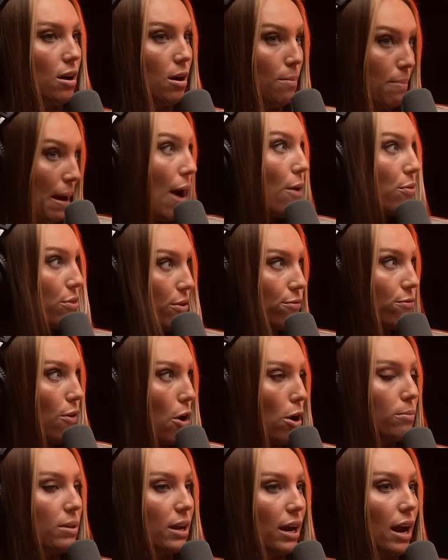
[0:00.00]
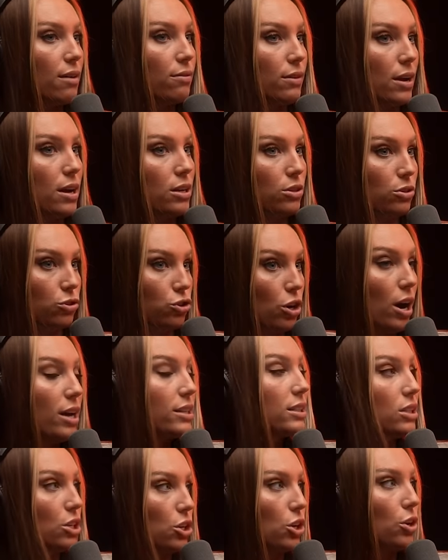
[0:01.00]
about the farm that I've
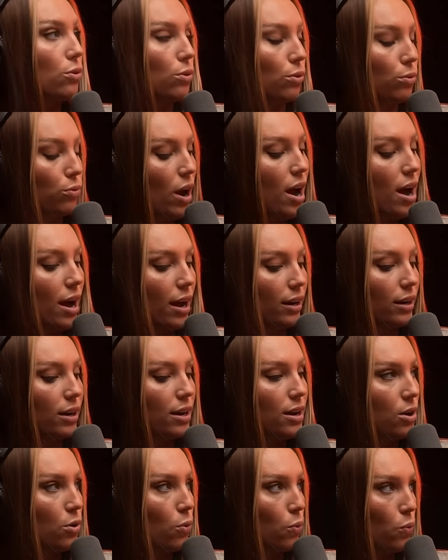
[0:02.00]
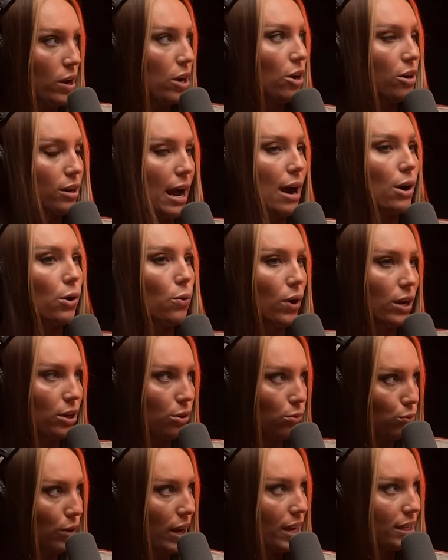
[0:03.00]
entrusted you to run, we are now going
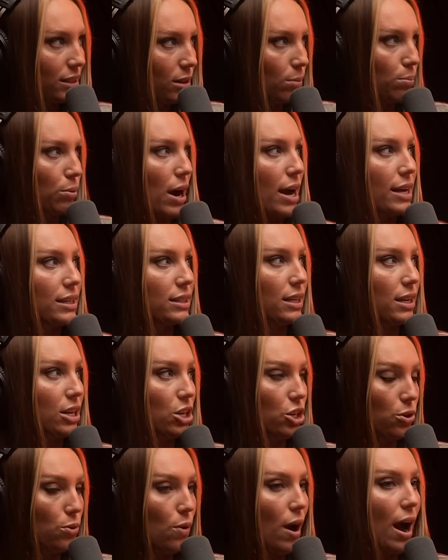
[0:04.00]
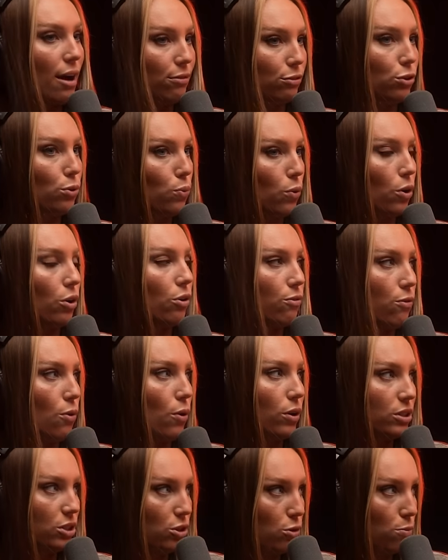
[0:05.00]
to raise the price that you have to work
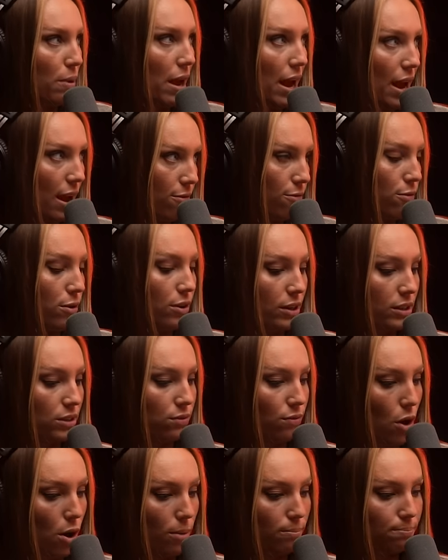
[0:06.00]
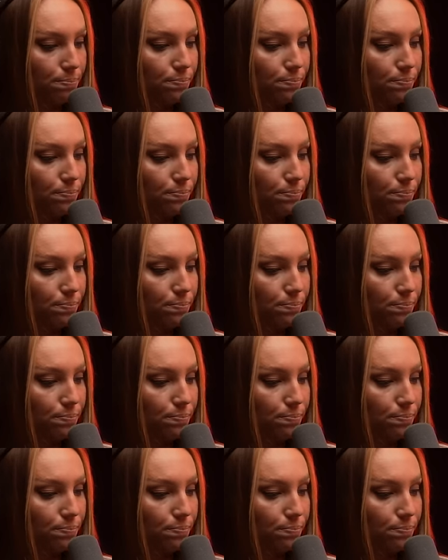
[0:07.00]
for to pay for this farm.